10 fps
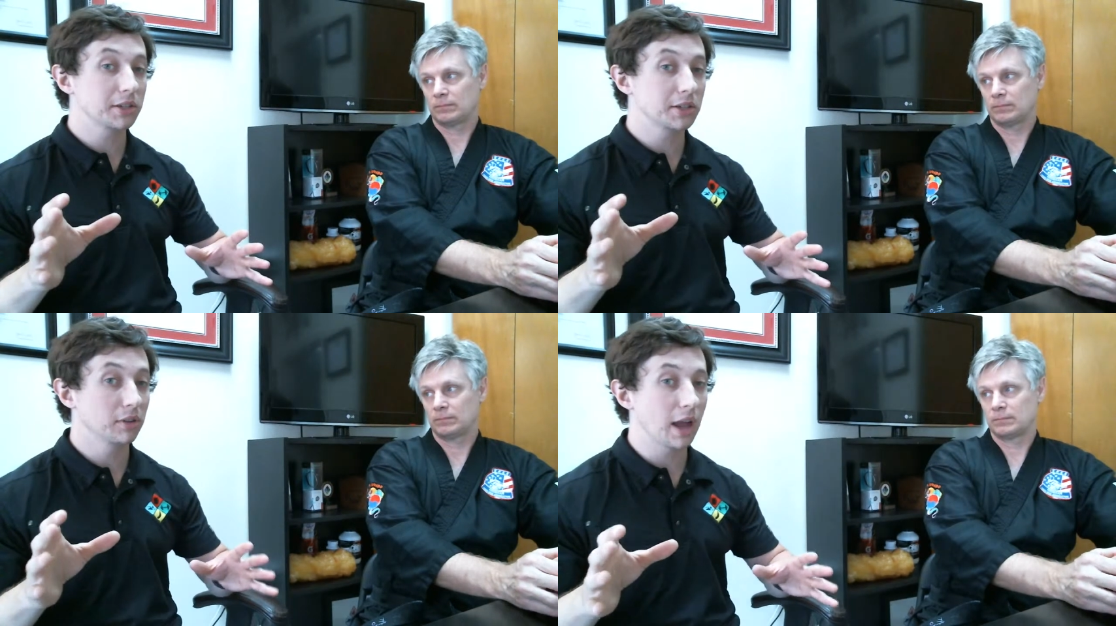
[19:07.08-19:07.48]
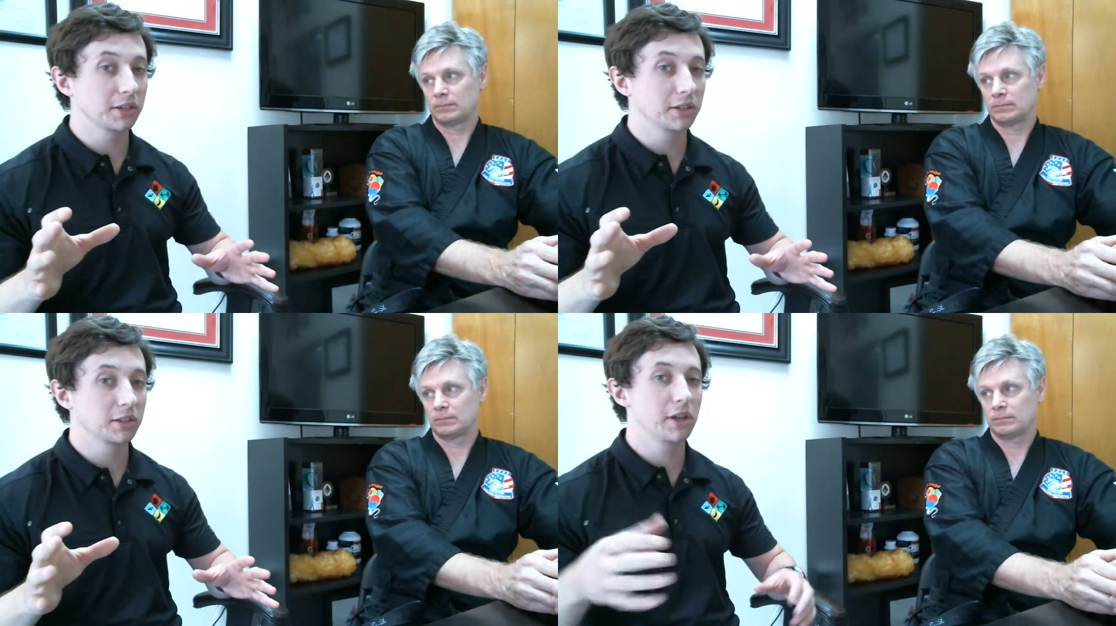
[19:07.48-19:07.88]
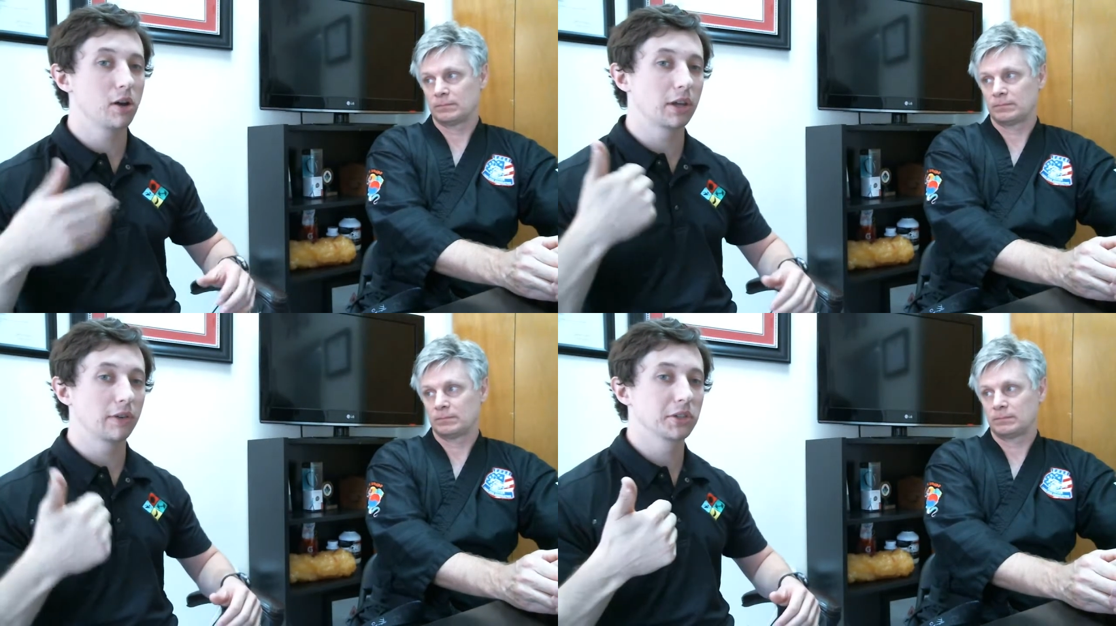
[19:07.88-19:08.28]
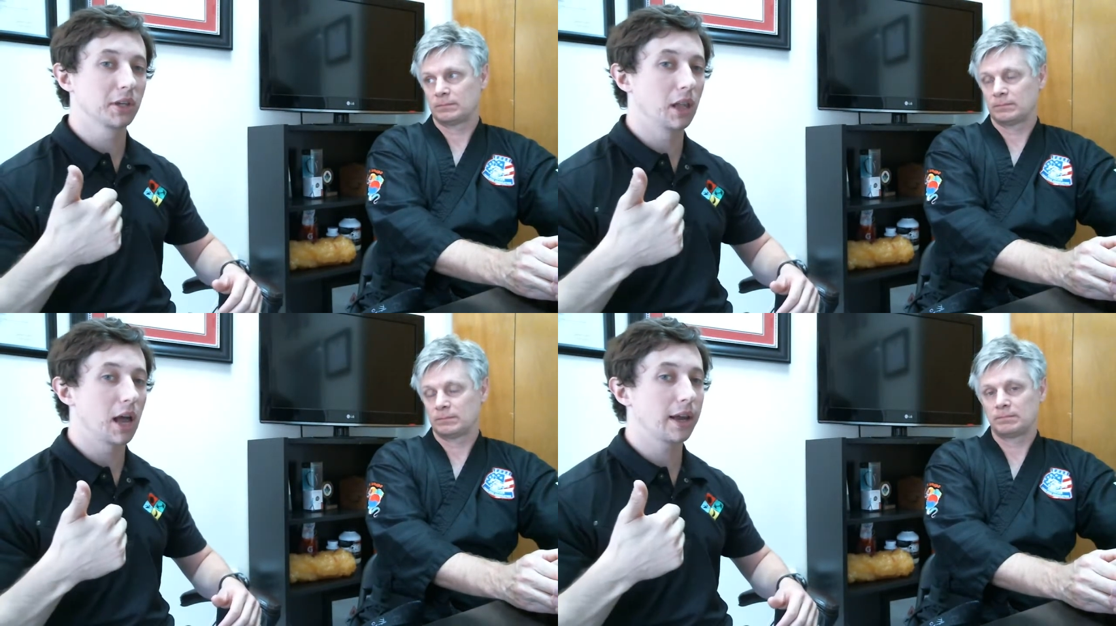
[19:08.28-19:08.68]
Speaker 1: if you like this video, give
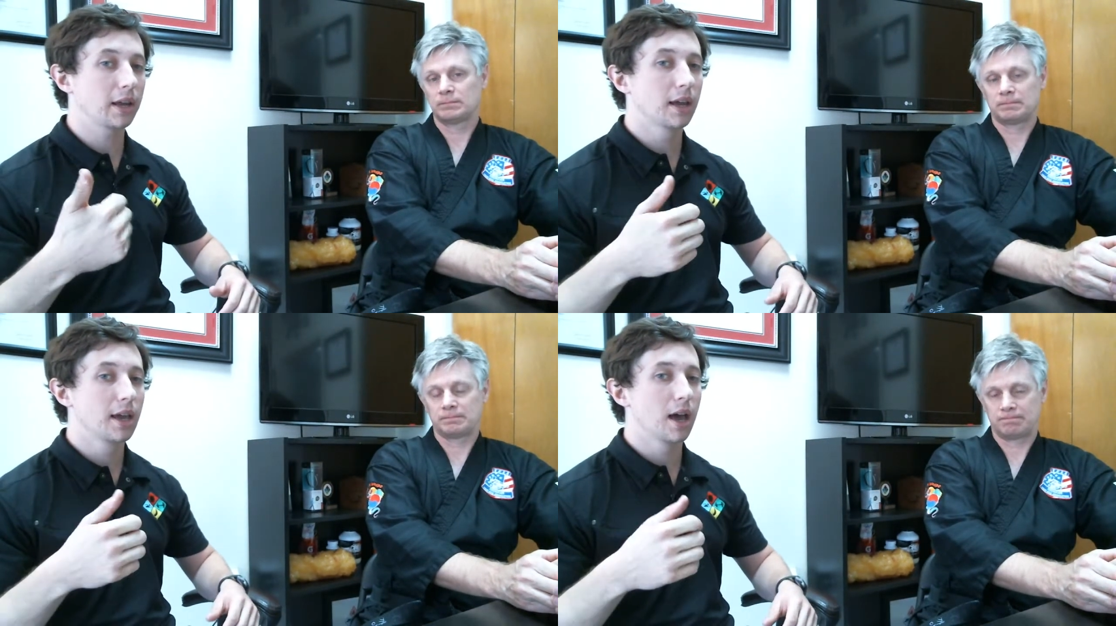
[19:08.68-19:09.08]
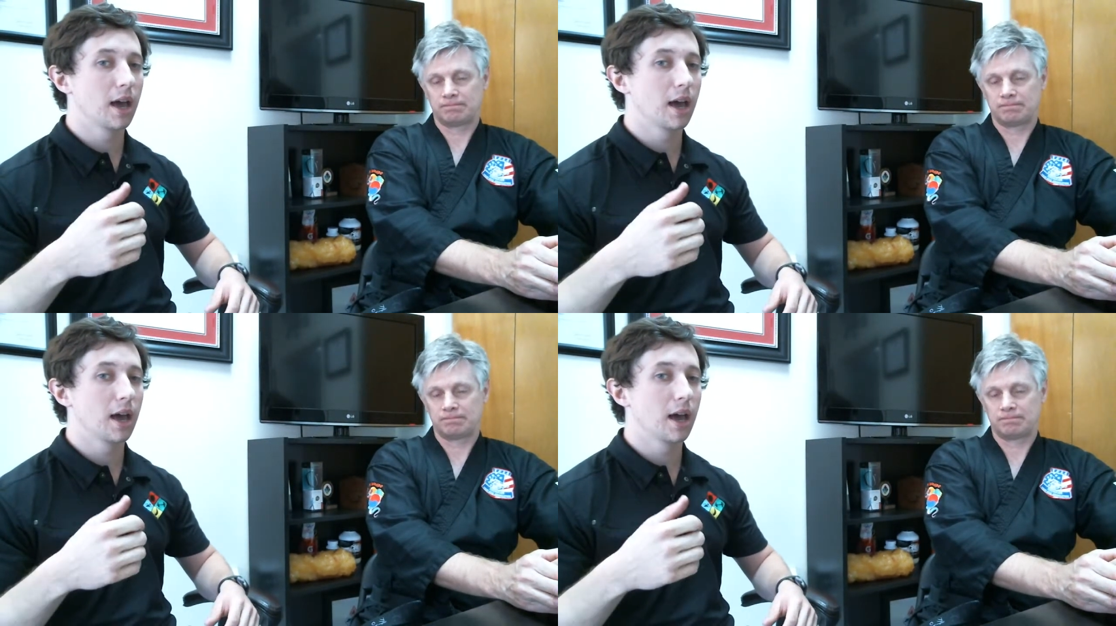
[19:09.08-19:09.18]
us a like.